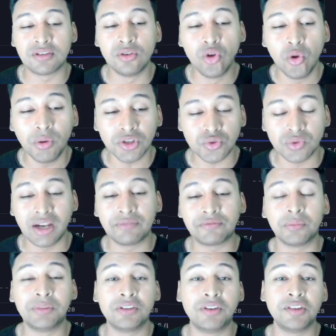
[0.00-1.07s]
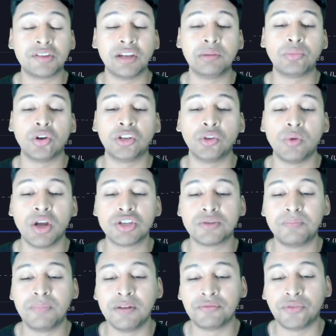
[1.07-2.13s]
lower trend line from this descending broadening
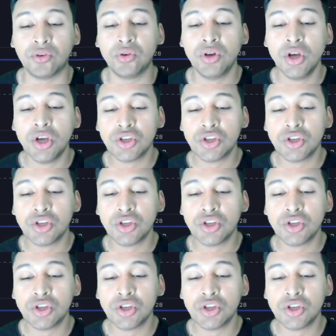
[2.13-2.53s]
wedge before